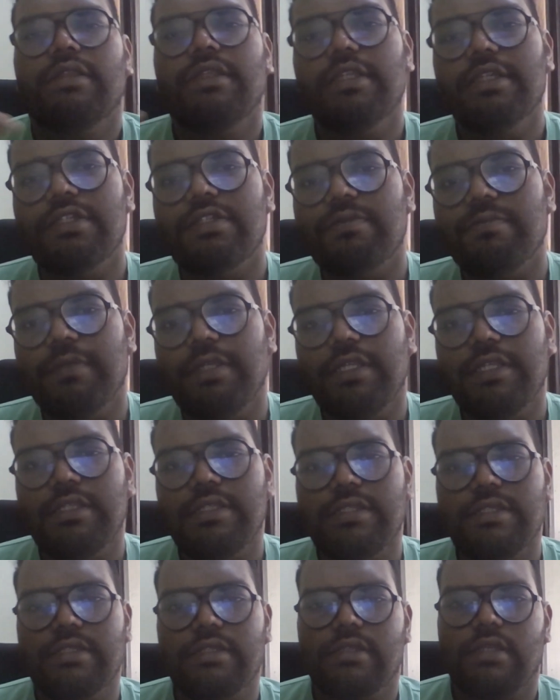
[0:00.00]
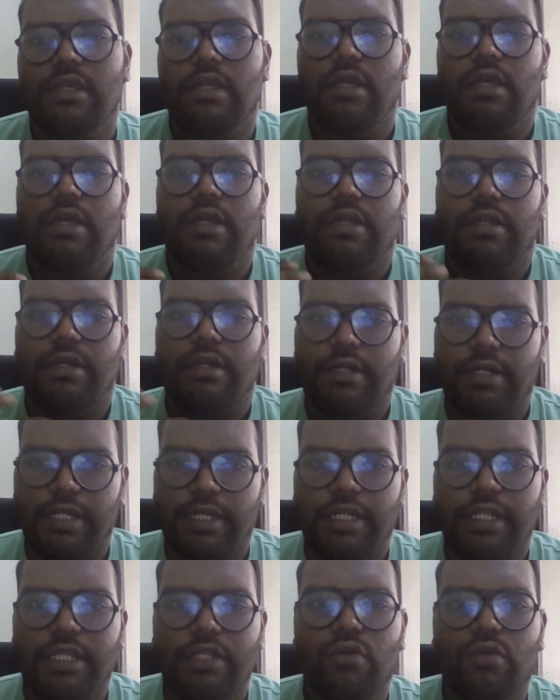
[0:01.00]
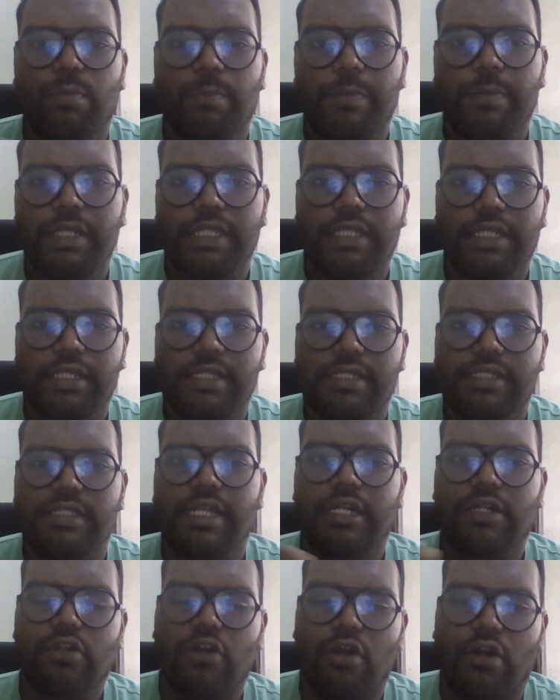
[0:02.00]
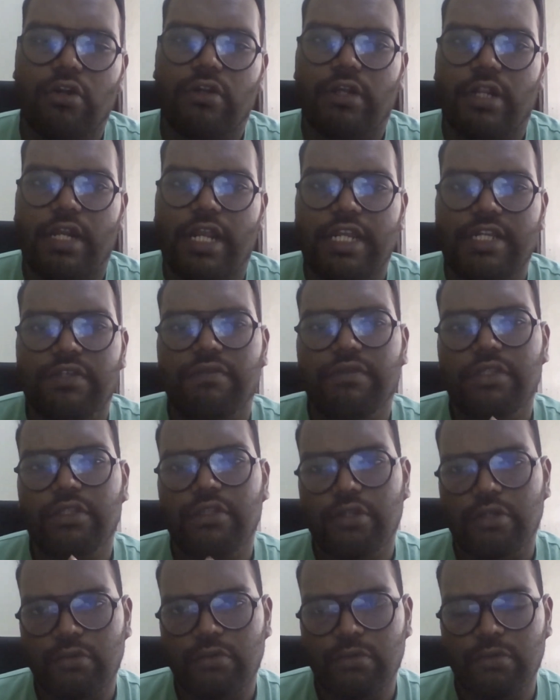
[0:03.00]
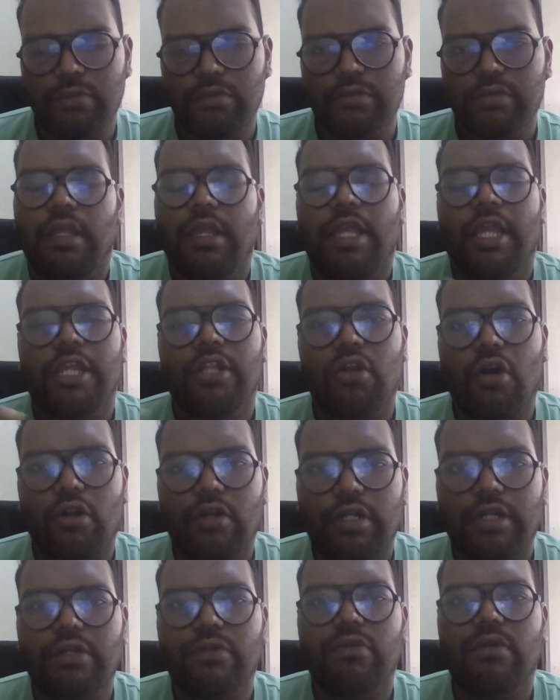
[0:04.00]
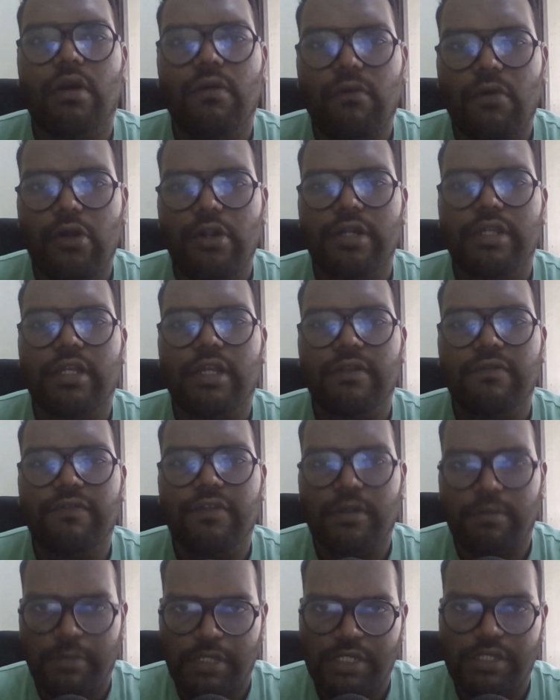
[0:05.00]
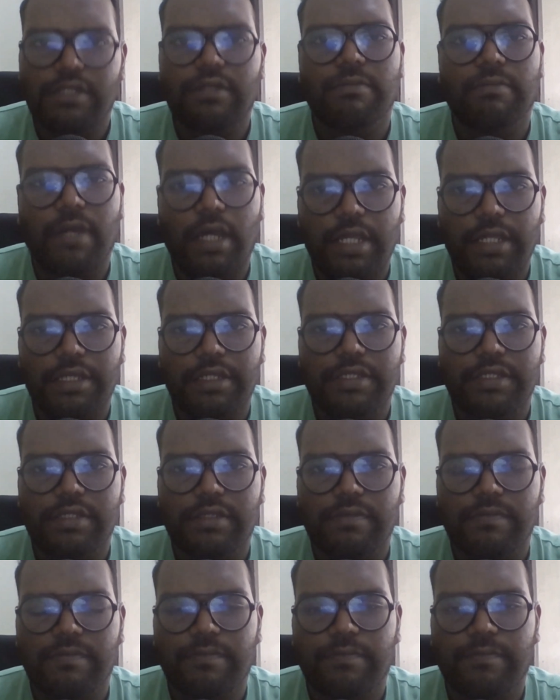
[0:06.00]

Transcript: This means reading opinions that contrast with your own in order to avoid confirmation bias.